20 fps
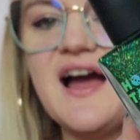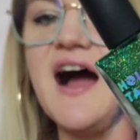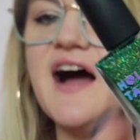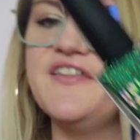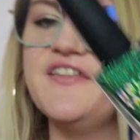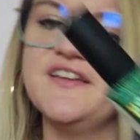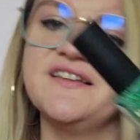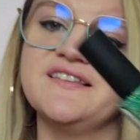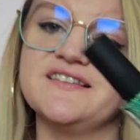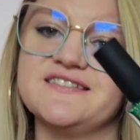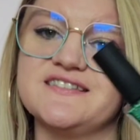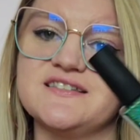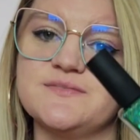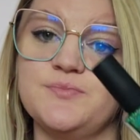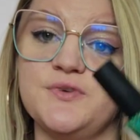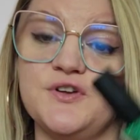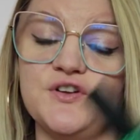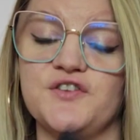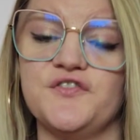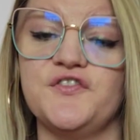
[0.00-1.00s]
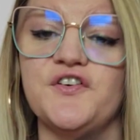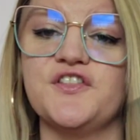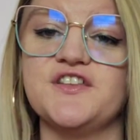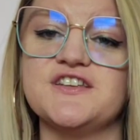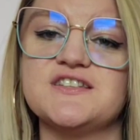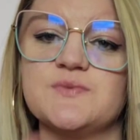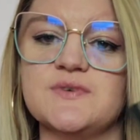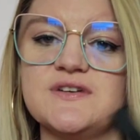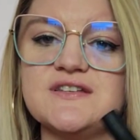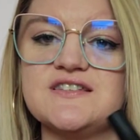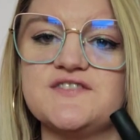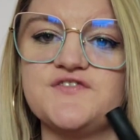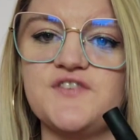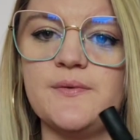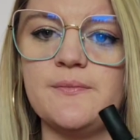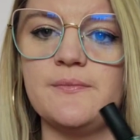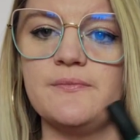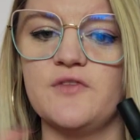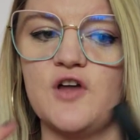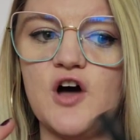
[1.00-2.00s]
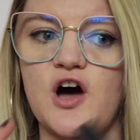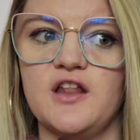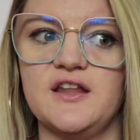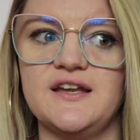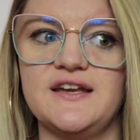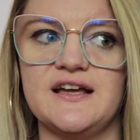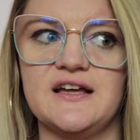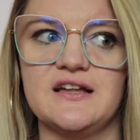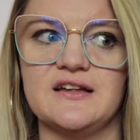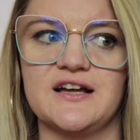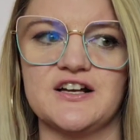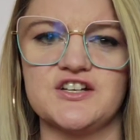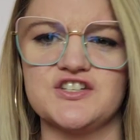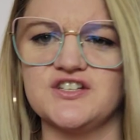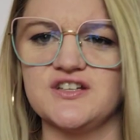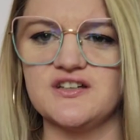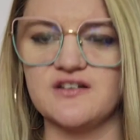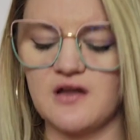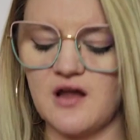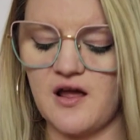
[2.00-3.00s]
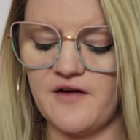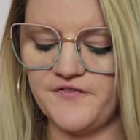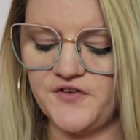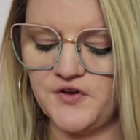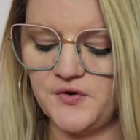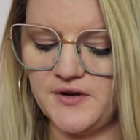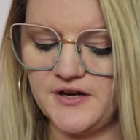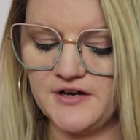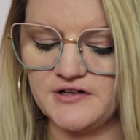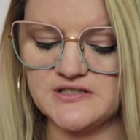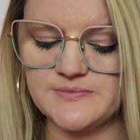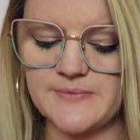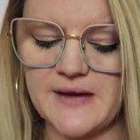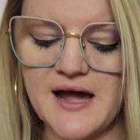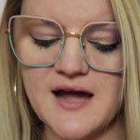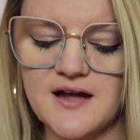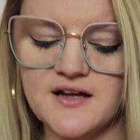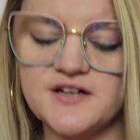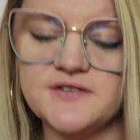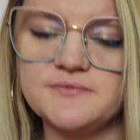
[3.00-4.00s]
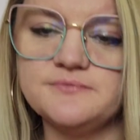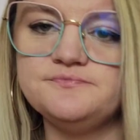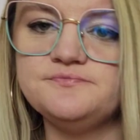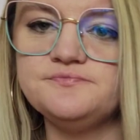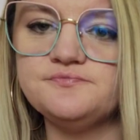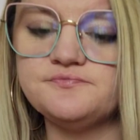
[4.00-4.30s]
I think this is beautiful. This was from the holiday collection a few years back.